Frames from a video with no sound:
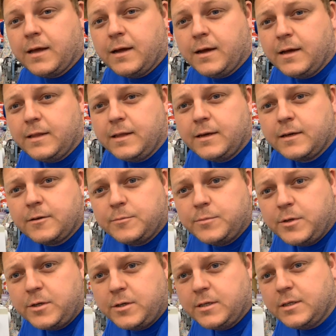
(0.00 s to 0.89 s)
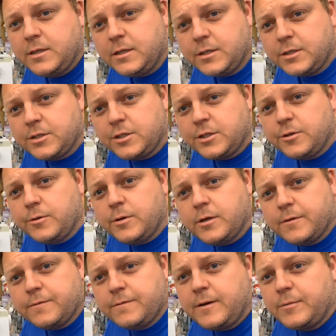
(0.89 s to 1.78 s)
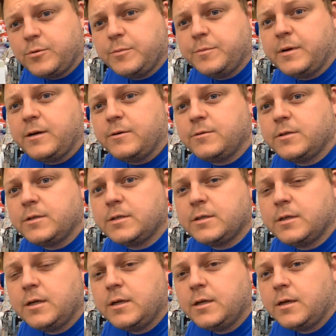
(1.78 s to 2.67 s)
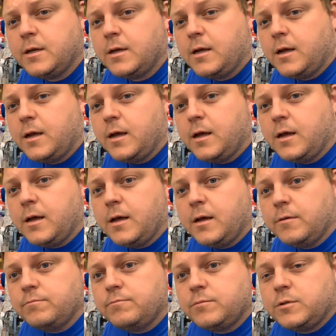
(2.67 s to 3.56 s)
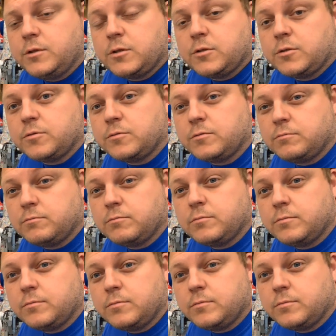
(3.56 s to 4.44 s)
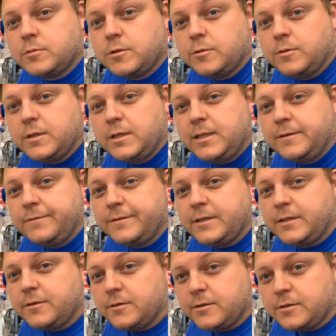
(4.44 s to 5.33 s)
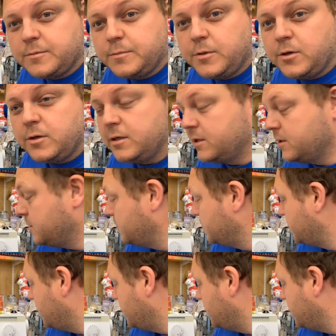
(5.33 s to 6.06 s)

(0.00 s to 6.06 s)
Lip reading: Hi there, good morning, it's Stuart at Fabric Mouse. Just doing a little video this morning